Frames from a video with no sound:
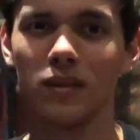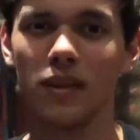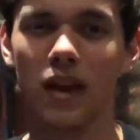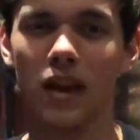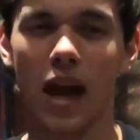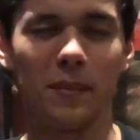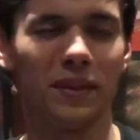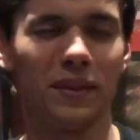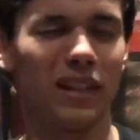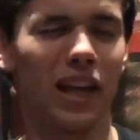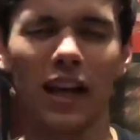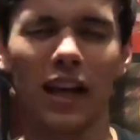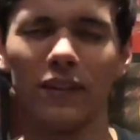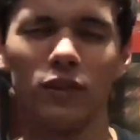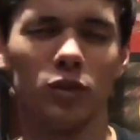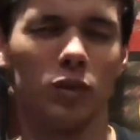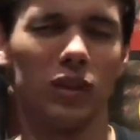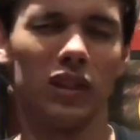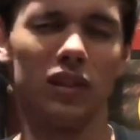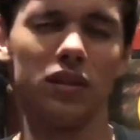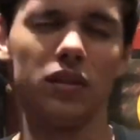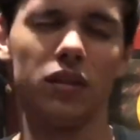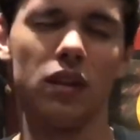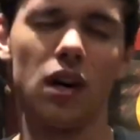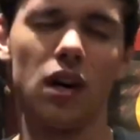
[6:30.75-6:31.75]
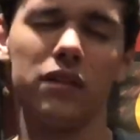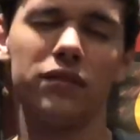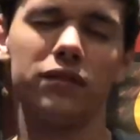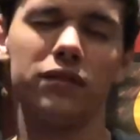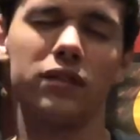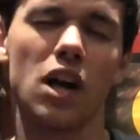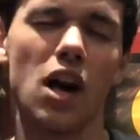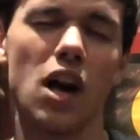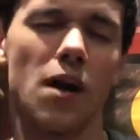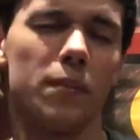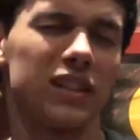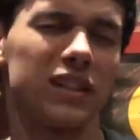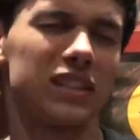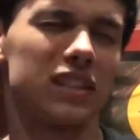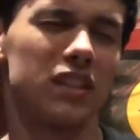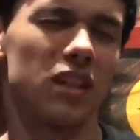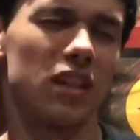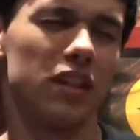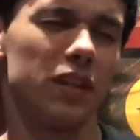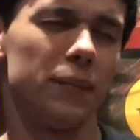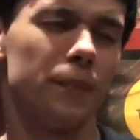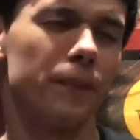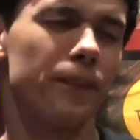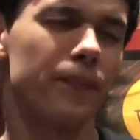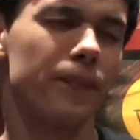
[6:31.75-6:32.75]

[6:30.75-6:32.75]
I mean, I haven't read a lot of comics on him,